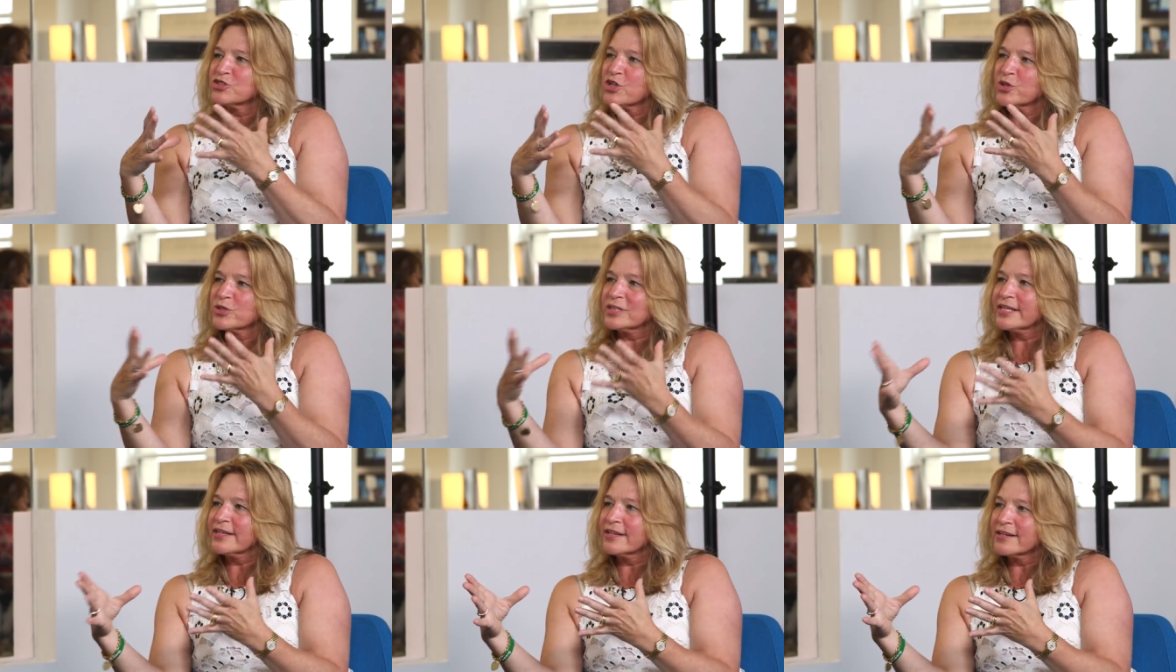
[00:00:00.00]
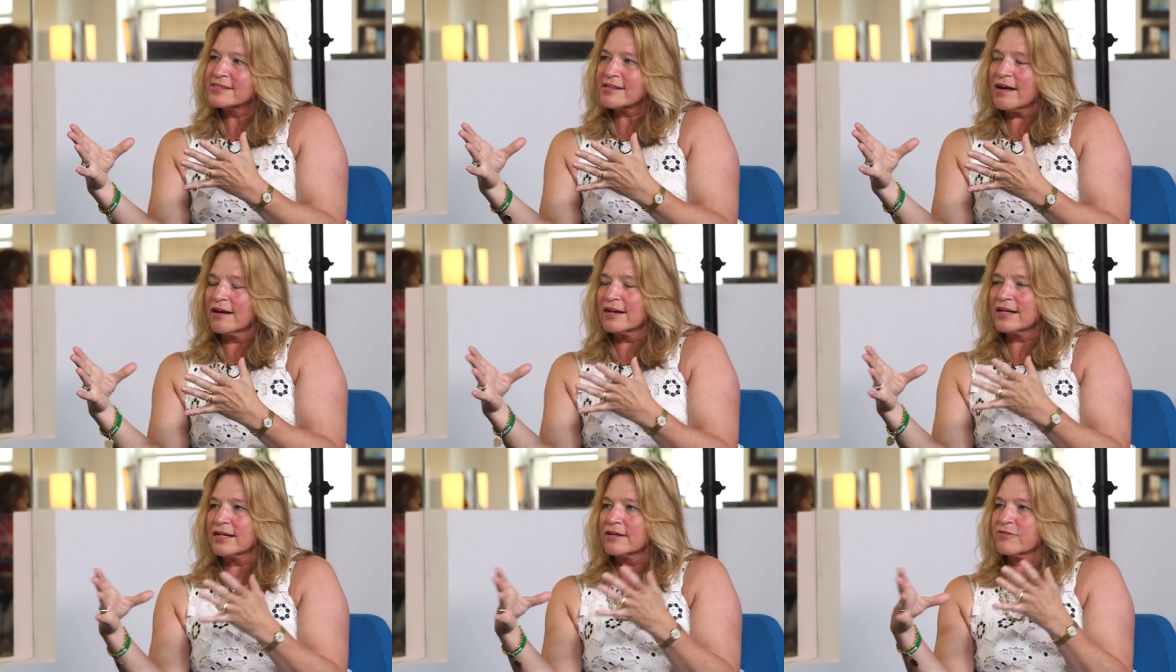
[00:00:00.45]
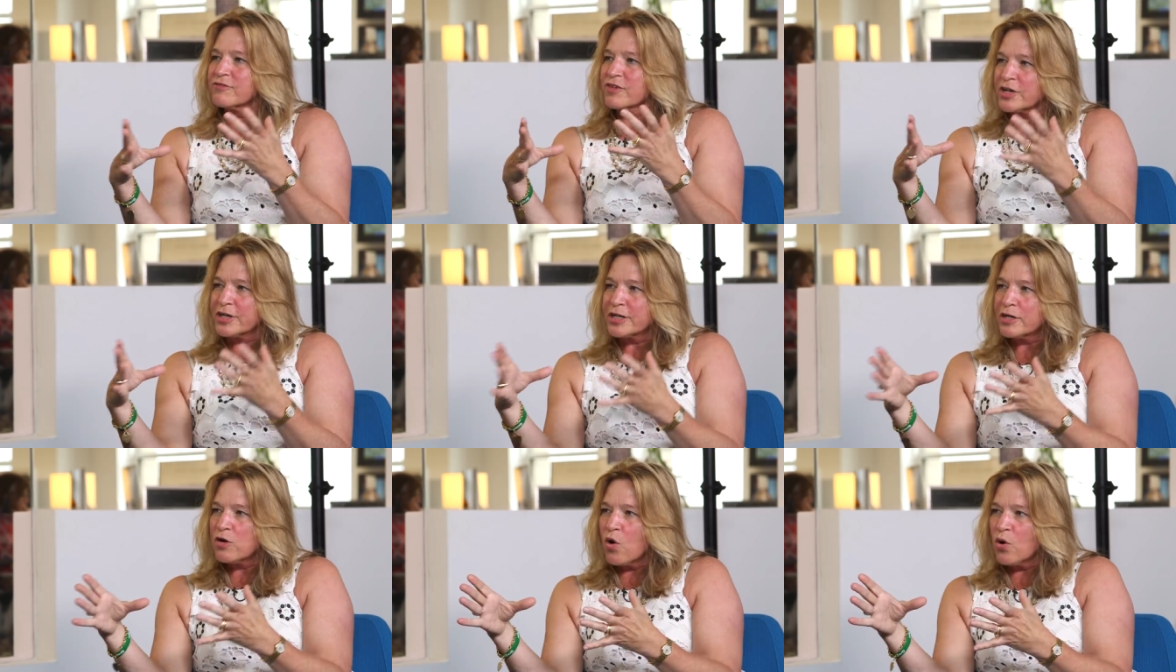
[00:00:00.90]
totally exotic,
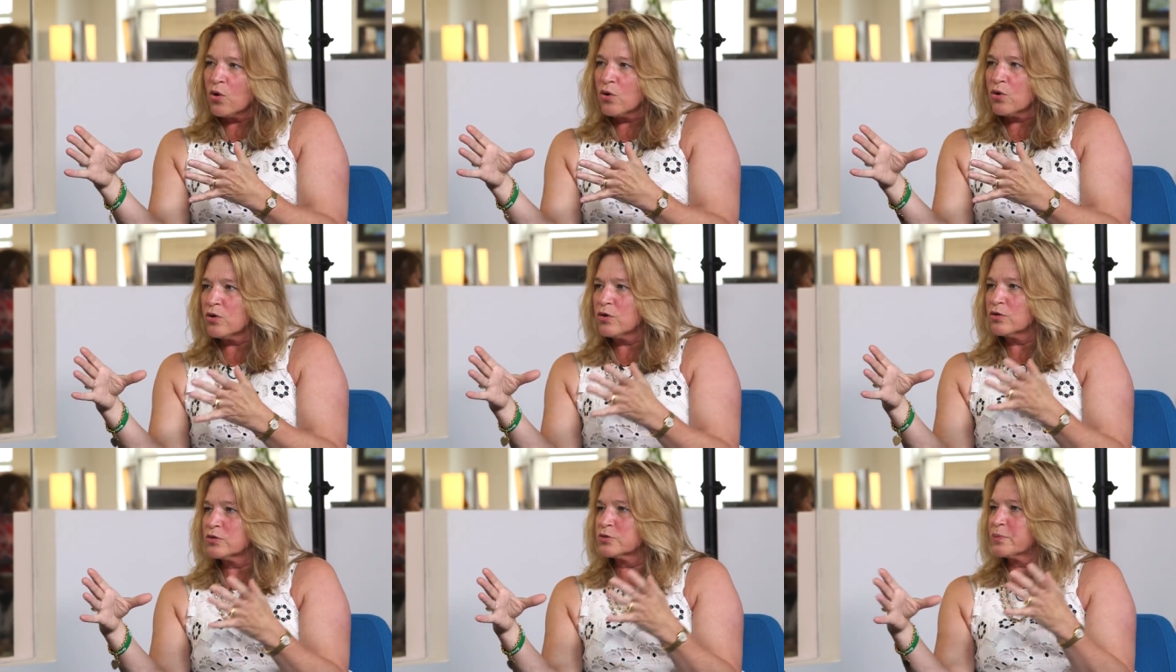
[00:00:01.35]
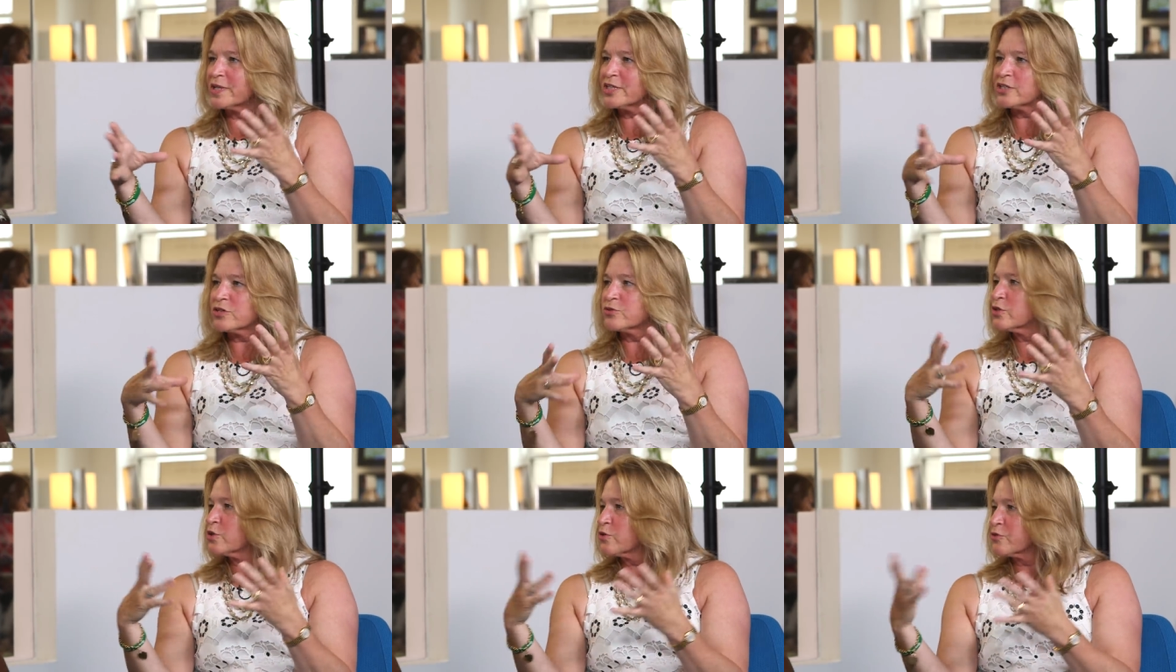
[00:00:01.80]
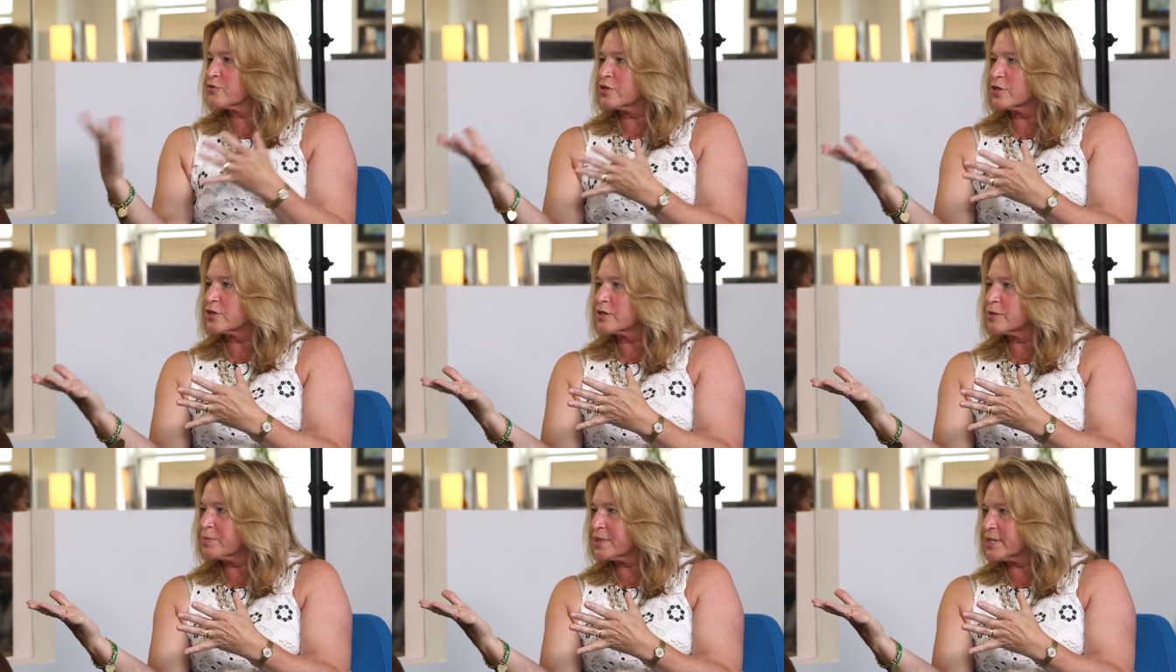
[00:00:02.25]
very cold. We don't know if
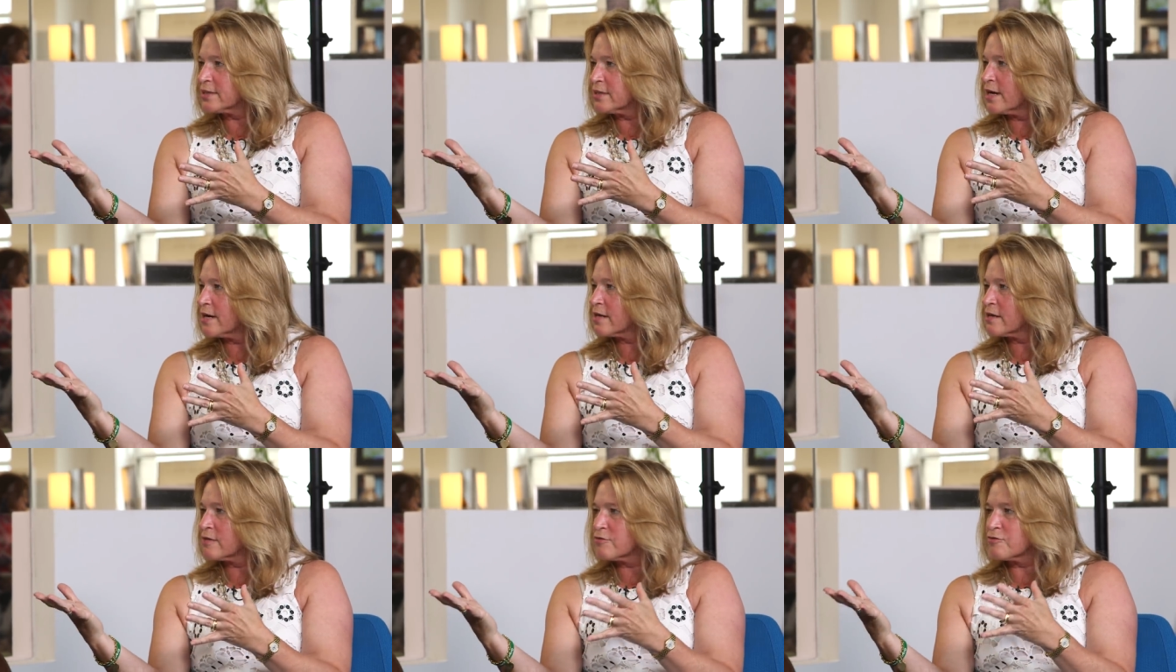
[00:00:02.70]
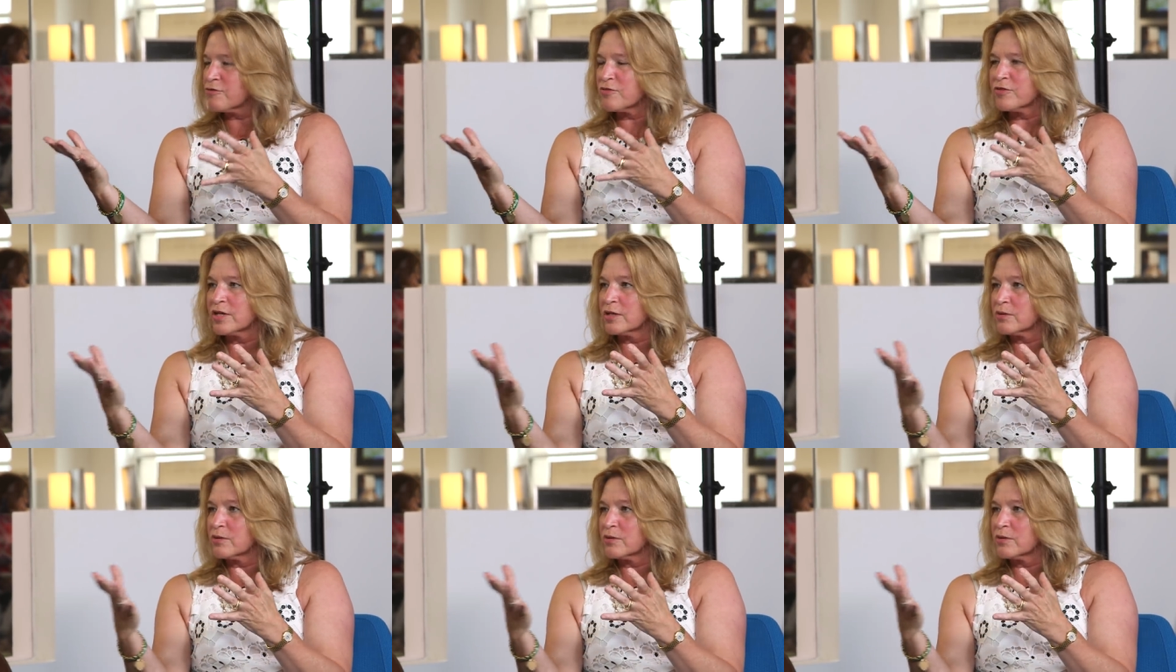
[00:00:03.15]
there could be life.